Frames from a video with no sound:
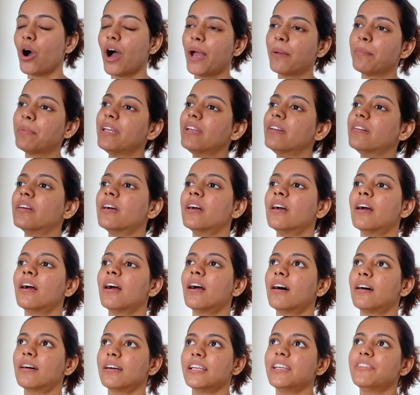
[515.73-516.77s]
I mean,
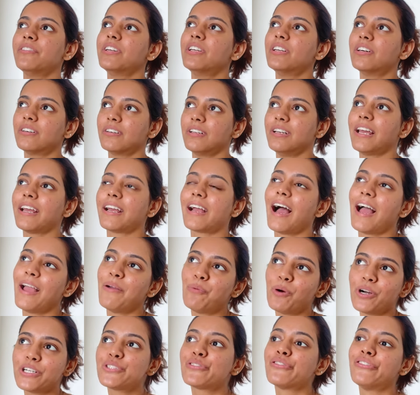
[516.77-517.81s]
even like I
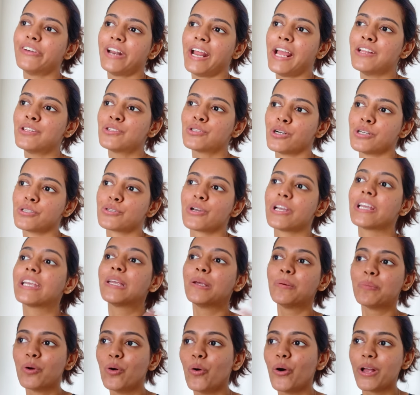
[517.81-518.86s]
watch Friends also, I
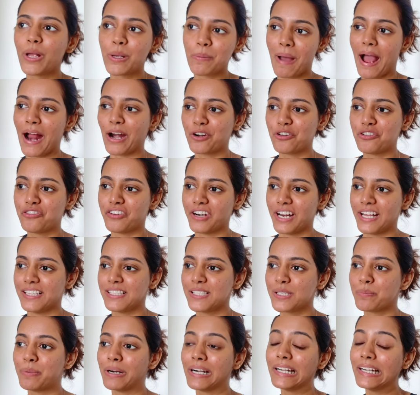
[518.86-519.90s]
keep going back to
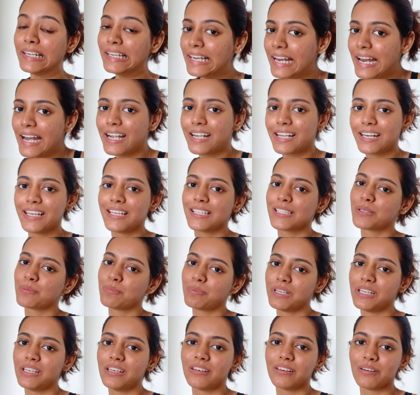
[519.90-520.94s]
Friends, but lately it's
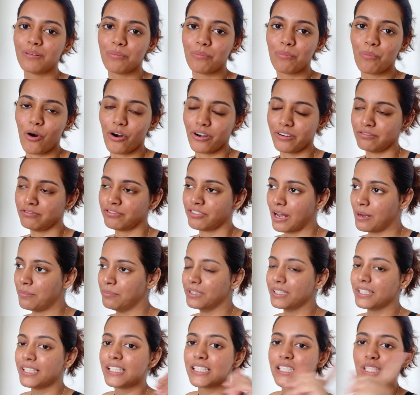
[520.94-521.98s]
been Modern
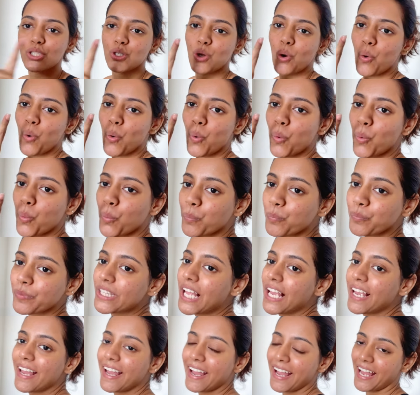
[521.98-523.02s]
Family. So
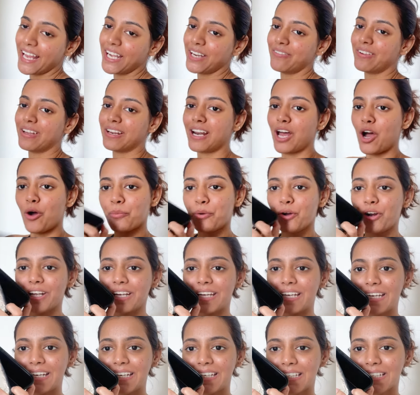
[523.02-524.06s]
anyway, now I'm gonna
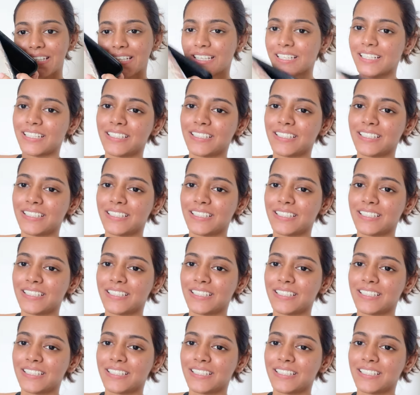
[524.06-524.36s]
eat.